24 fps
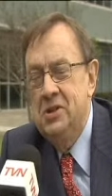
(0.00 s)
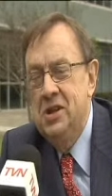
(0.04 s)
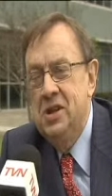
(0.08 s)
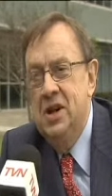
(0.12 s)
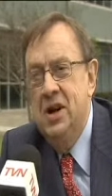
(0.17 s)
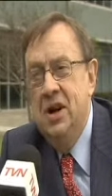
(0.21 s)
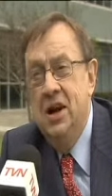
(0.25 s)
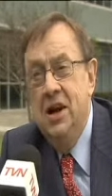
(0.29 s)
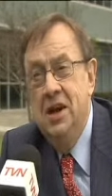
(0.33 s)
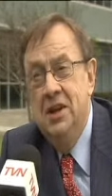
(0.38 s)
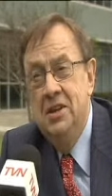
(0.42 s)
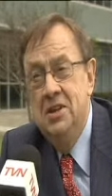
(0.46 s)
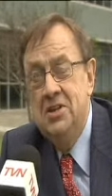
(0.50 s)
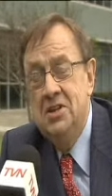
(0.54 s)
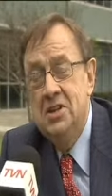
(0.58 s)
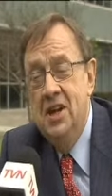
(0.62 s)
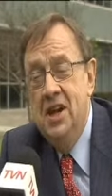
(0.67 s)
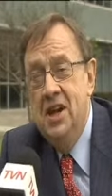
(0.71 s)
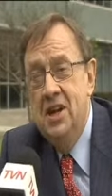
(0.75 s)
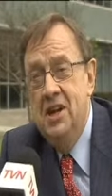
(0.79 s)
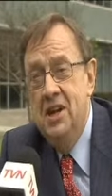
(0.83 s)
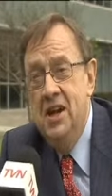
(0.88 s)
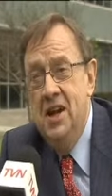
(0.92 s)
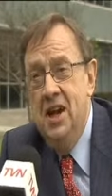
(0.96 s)
And I
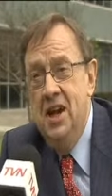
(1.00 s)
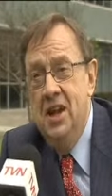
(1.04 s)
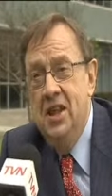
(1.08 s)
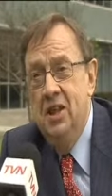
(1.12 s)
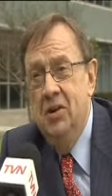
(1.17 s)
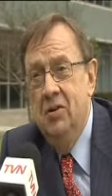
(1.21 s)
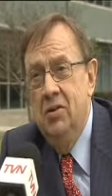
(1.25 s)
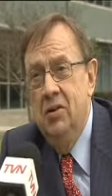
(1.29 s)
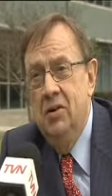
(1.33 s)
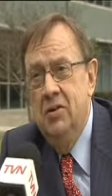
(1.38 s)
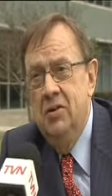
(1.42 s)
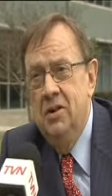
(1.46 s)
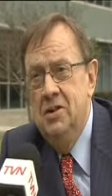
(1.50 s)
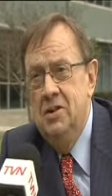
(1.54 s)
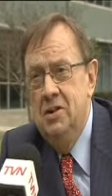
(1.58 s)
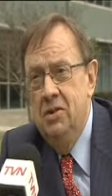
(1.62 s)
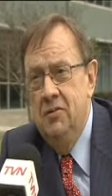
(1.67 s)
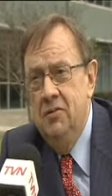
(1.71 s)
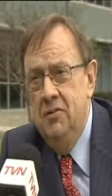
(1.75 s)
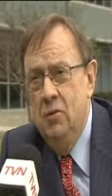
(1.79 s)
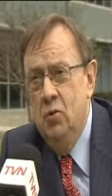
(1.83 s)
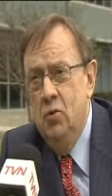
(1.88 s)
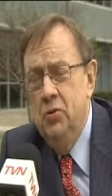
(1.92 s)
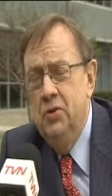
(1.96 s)
understand there are is it
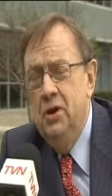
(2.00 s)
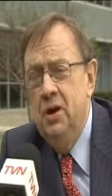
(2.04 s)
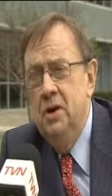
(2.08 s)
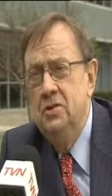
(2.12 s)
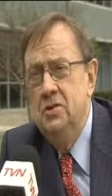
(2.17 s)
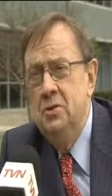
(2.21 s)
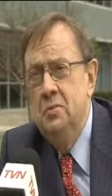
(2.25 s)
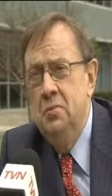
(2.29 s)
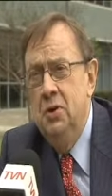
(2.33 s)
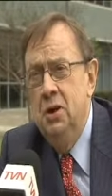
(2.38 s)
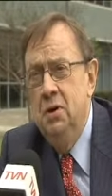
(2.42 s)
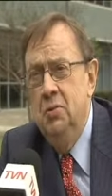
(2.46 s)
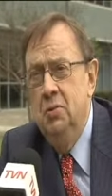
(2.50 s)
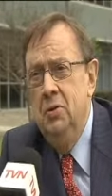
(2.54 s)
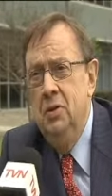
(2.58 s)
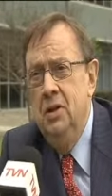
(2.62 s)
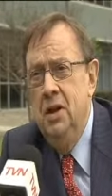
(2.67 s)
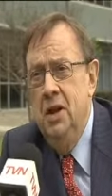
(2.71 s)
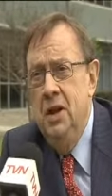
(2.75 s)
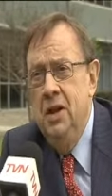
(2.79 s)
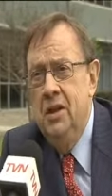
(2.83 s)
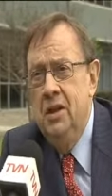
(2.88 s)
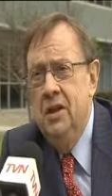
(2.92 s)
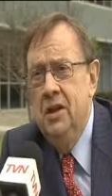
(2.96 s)
four thousand people
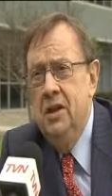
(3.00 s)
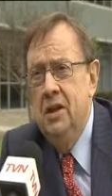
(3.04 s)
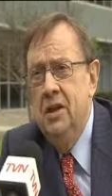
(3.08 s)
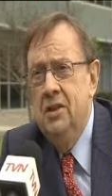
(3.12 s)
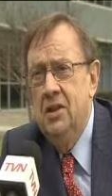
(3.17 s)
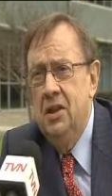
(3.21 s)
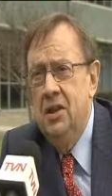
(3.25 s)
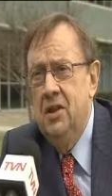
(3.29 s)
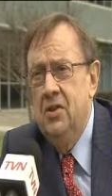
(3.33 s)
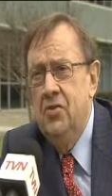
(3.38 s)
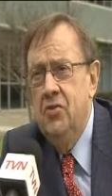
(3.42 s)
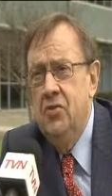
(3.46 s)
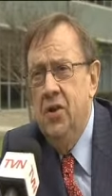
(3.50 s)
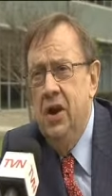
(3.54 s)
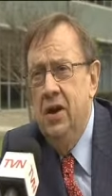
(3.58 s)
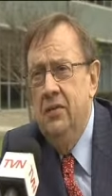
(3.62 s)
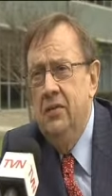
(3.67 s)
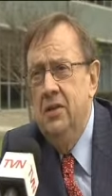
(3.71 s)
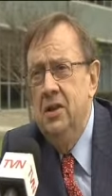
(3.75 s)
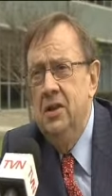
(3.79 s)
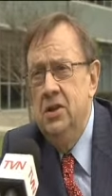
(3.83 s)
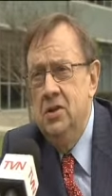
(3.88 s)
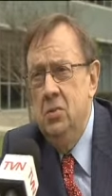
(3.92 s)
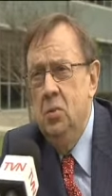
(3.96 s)
that are that are
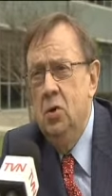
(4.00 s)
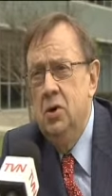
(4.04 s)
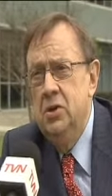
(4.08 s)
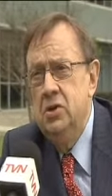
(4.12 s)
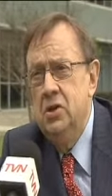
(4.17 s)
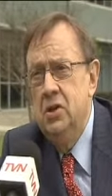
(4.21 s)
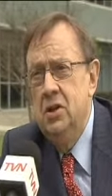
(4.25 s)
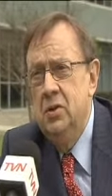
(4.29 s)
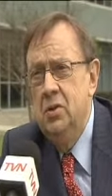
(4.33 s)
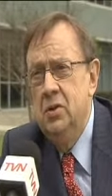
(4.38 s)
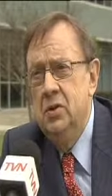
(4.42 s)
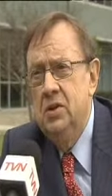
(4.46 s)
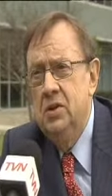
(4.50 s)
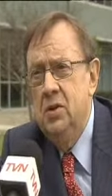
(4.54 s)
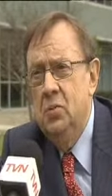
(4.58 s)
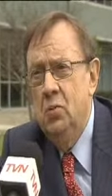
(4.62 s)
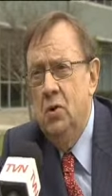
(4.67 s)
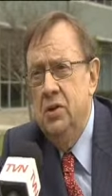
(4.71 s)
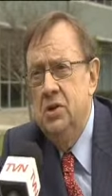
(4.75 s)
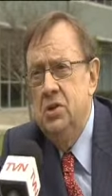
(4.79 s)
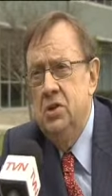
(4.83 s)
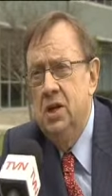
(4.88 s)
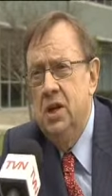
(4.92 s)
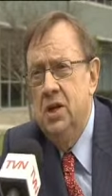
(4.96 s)
travelling to watch the, to
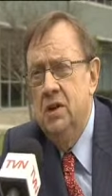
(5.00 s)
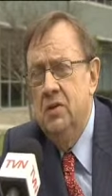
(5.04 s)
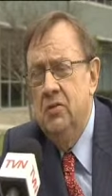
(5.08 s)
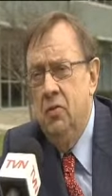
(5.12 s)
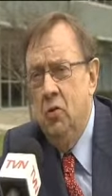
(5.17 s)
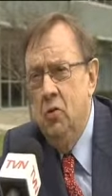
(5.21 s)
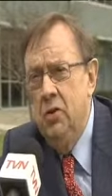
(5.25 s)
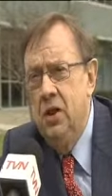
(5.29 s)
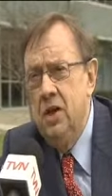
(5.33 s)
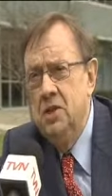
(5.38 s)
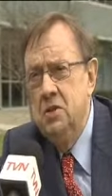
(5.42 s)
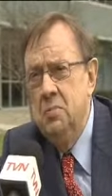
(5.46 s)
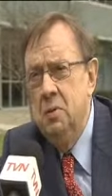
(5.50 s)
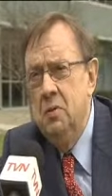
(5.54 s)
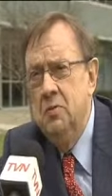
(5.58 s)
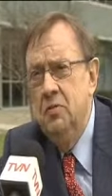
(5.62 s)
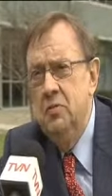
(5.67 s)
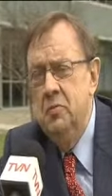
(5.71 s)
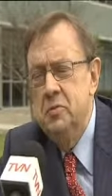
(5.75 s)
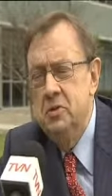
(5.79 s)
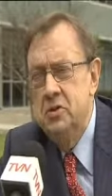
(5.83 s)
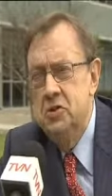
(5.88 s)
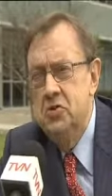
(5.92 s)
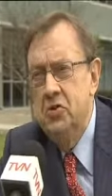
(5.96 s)
watch that four thousand people
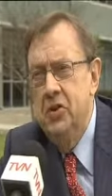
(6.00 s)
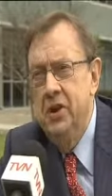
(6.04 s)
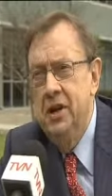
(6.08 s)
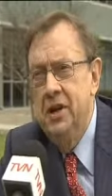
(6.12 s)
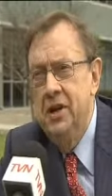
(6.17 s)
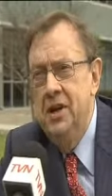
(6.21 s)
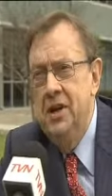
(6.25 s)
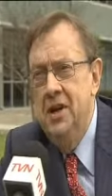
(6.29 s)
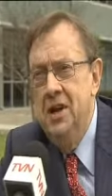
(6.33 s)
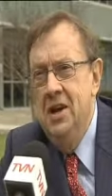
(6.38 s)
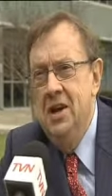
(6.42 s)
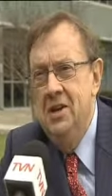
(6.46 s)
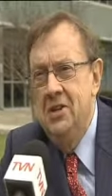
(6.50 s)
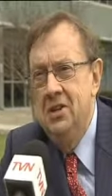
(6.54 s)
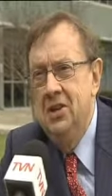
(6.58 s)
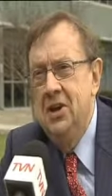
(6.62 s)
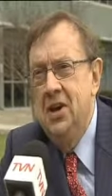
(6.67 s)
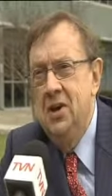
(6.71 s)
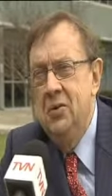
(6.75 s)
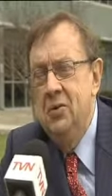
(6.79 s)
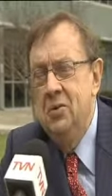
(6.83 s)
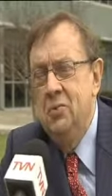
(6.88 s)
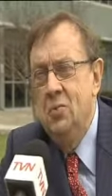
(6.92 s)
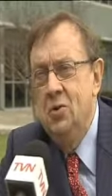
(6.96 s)
from Australia to
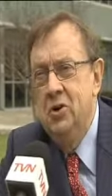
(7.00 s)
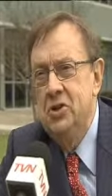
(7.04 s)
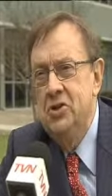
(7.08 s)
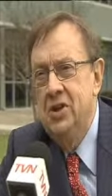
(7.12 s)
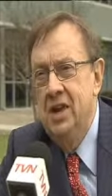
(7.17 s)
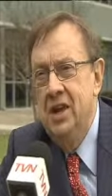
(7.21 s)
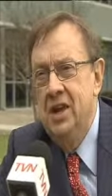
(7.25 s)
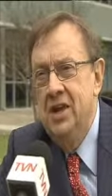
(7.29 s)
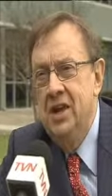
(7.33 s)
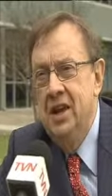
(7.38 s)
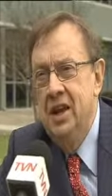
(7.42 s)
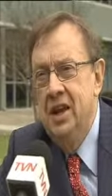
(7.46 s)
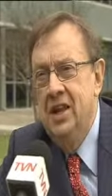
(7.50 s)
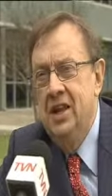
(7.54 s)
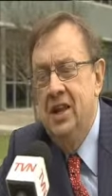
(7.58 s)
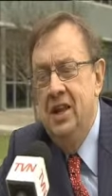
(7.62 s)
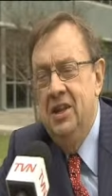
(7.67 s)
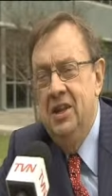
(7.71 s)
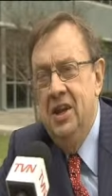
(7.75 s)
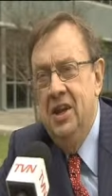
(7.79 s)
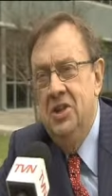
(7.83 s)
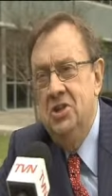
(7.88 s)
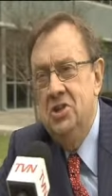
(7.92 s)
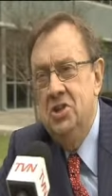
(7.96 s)
go and watch that, and
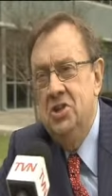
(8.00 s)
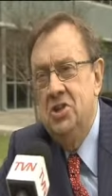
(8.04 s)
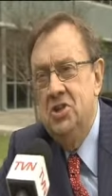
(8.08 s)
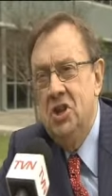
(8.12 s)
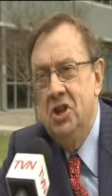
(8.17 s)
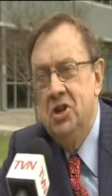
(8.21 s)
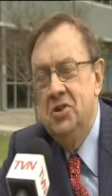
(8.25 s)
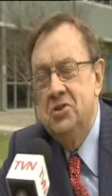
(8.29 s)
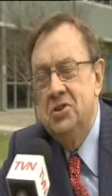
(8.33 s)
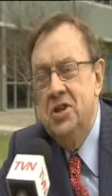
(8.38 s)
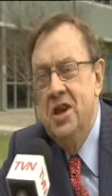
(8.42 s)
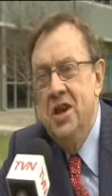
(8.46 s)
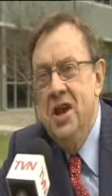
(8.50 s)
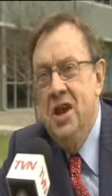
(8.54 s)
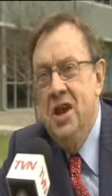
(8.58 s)
that just shows